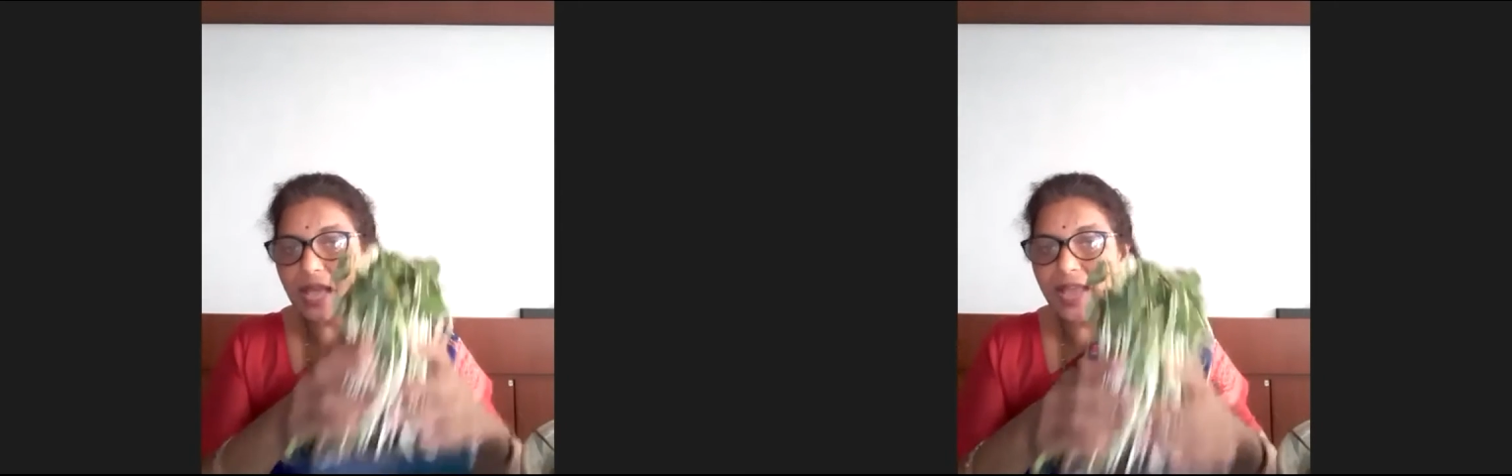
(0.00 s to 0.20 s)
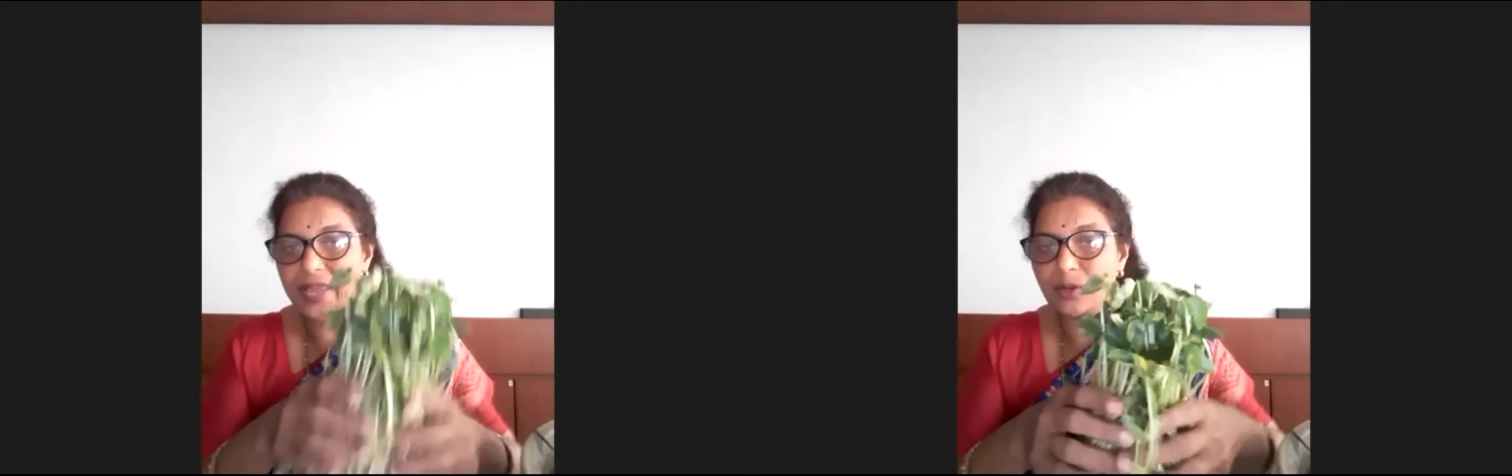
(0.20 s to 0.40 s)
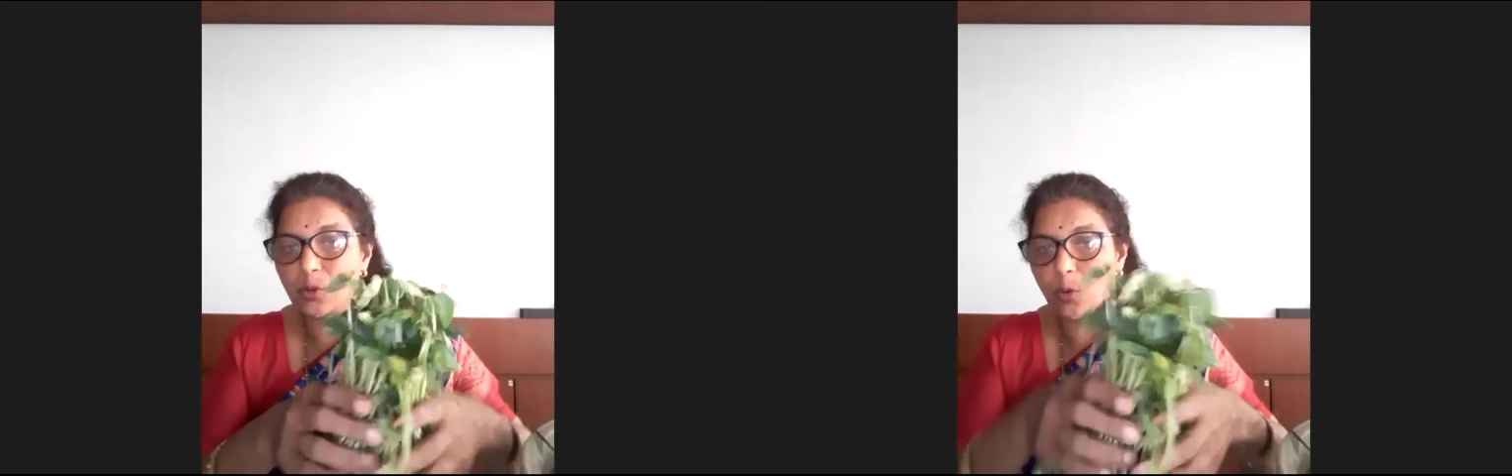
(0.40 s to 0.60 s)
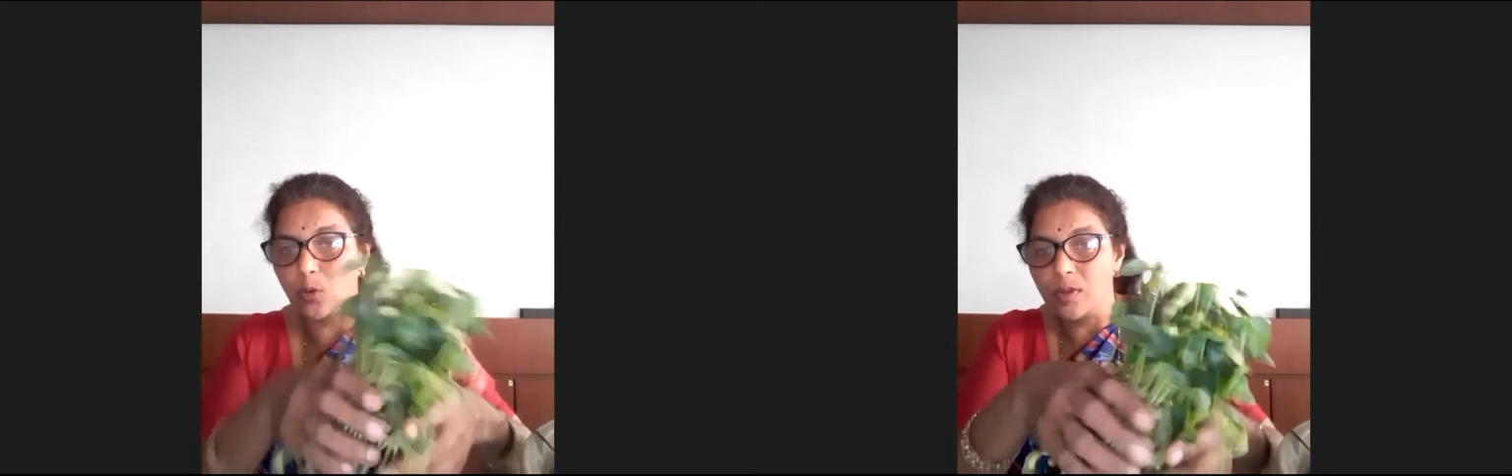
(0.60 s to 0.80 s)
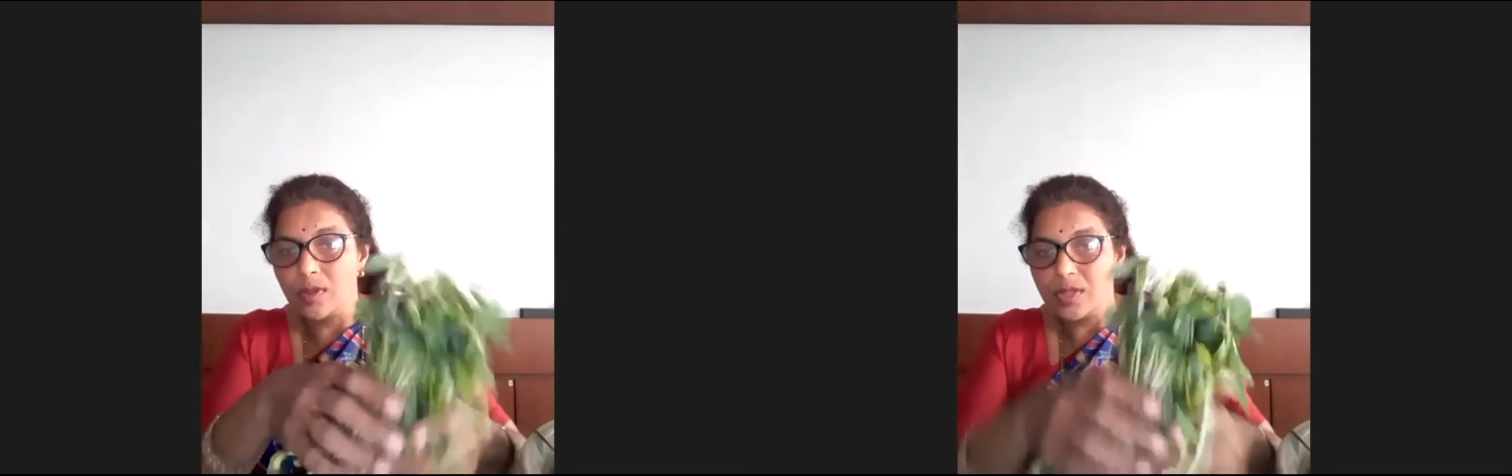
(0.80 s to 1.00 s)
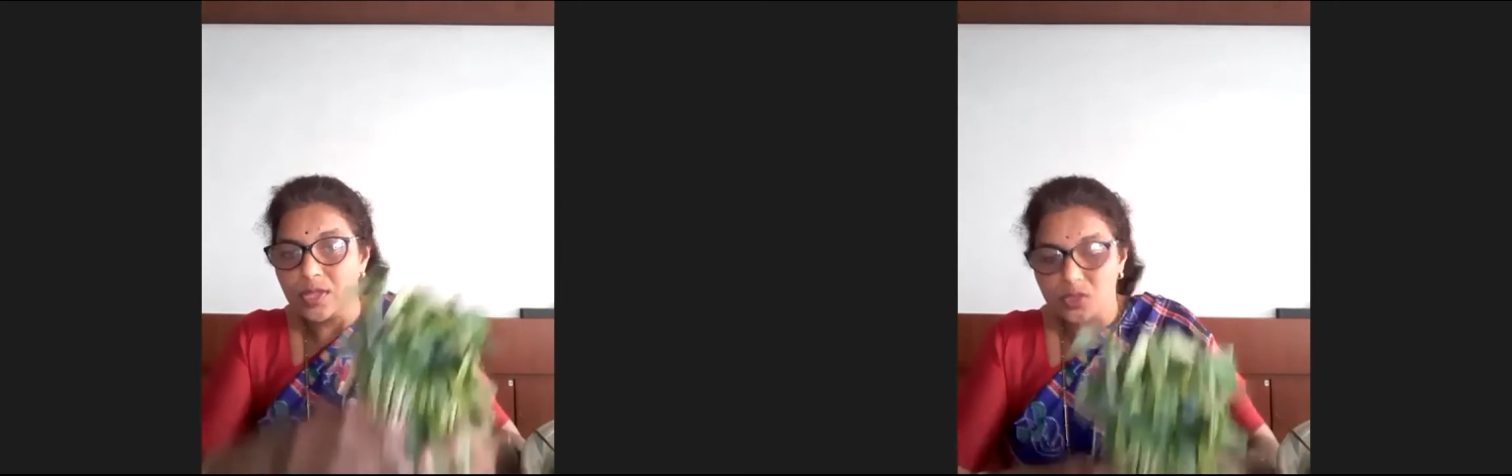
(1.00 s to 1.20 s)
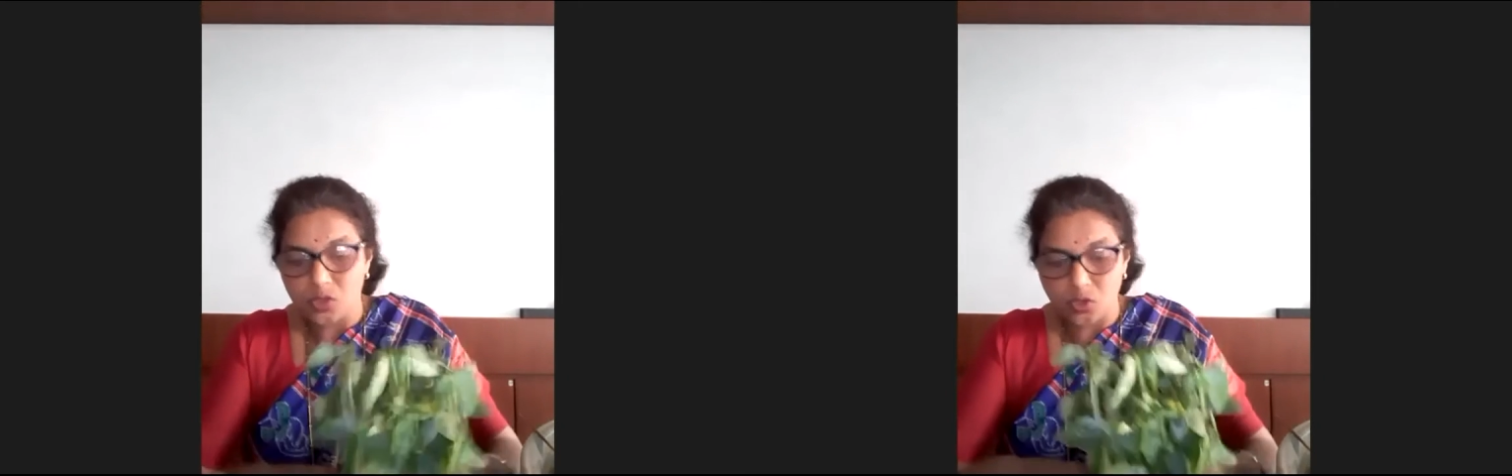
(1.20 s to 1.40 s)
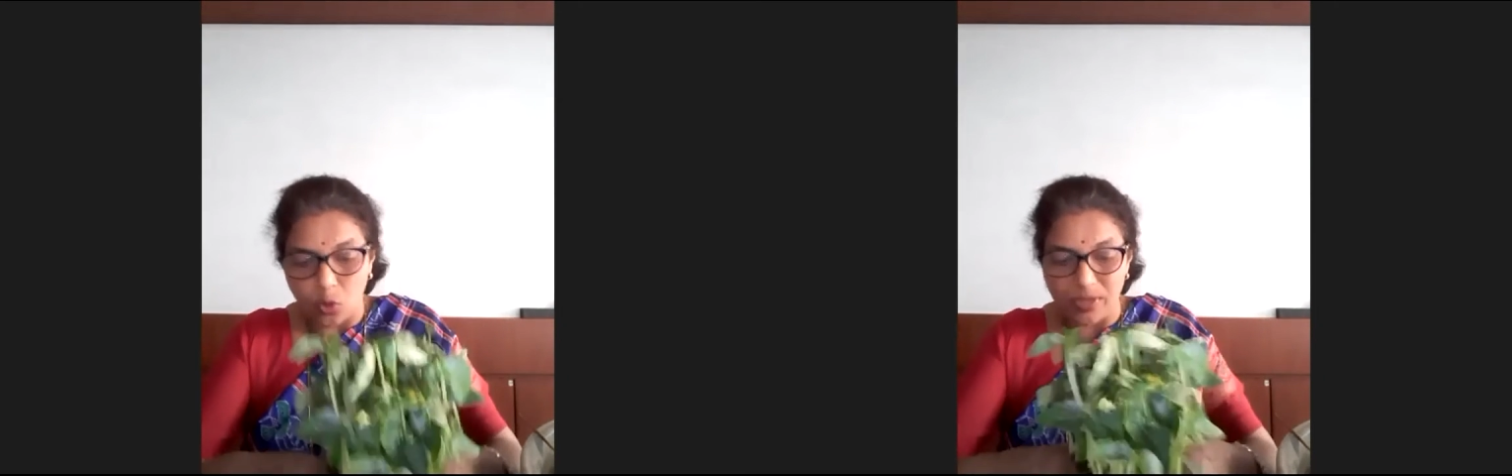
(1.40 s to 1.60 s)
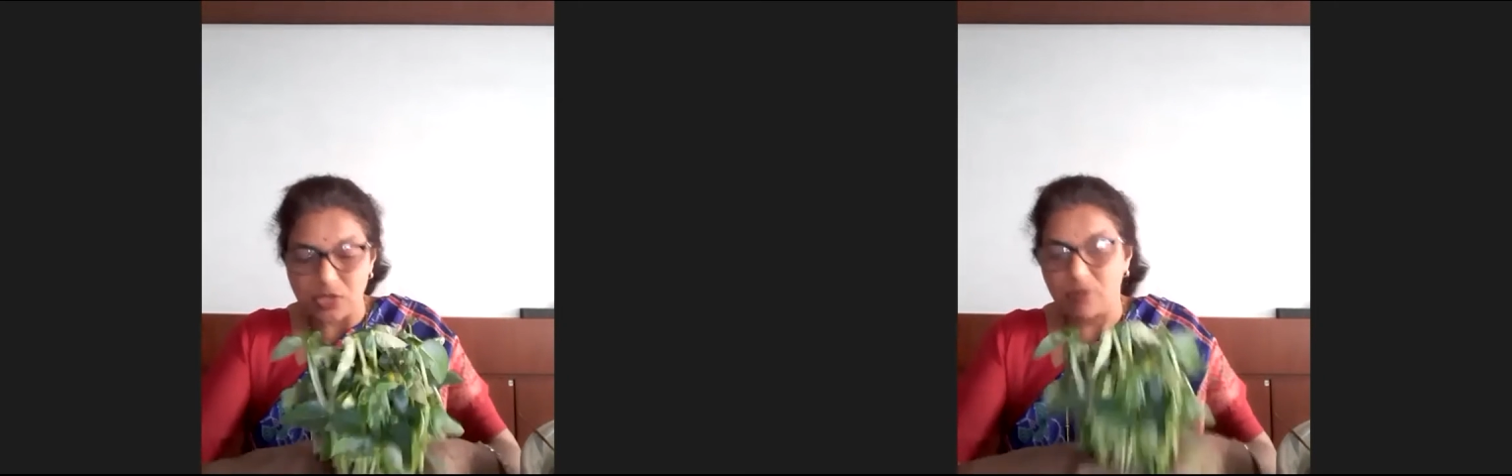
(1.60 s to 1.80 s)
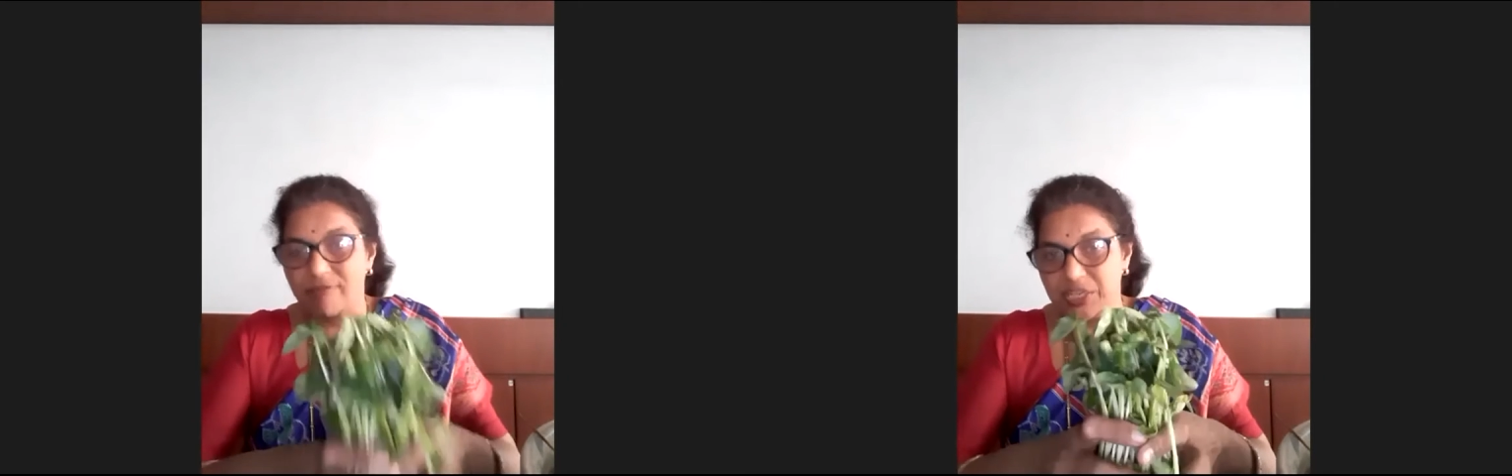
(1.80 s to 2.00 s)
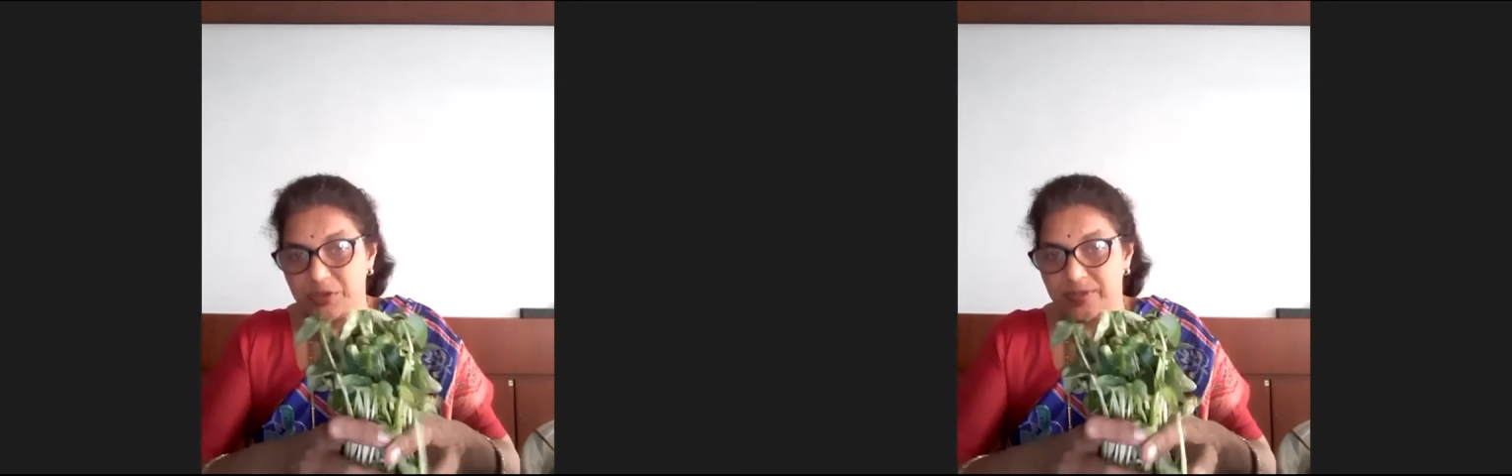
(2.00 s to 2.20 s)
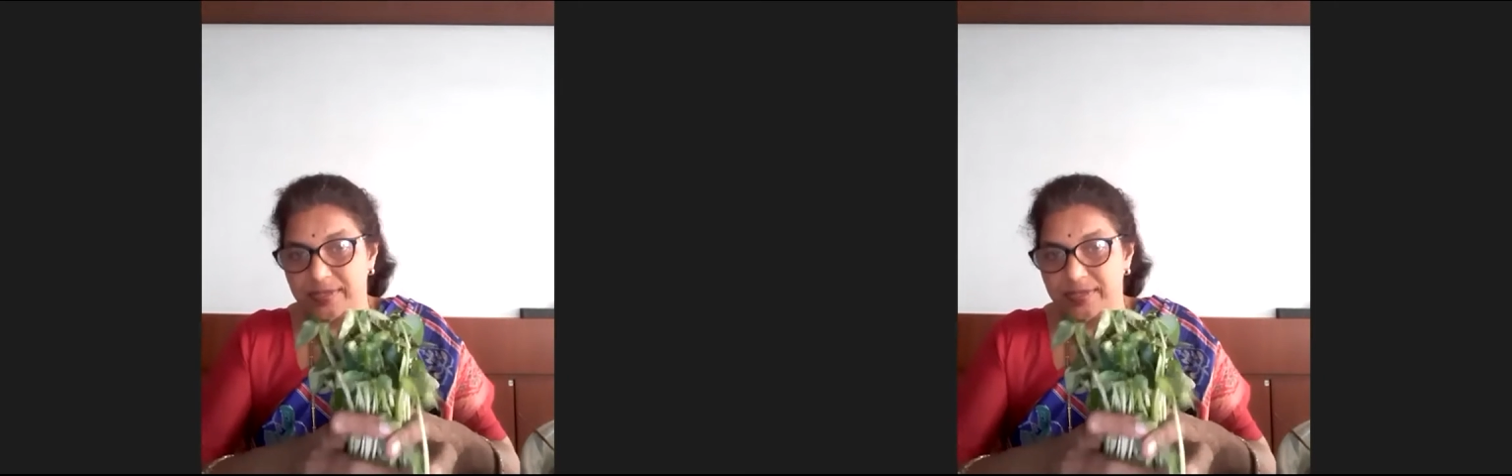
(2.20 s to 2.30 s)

I can grow so much of veggies.